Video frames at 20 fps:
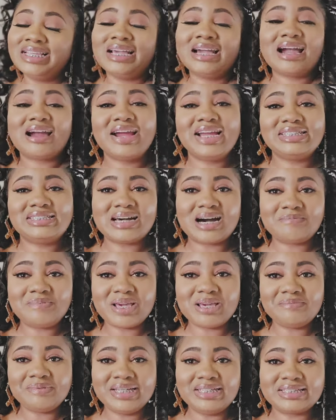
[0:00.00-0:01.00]
All right, doll
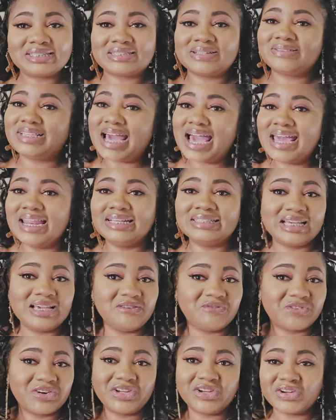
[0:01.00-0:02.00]
babies. So that is
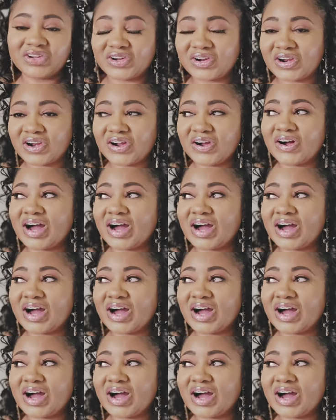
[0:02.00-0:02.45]
it for your girl.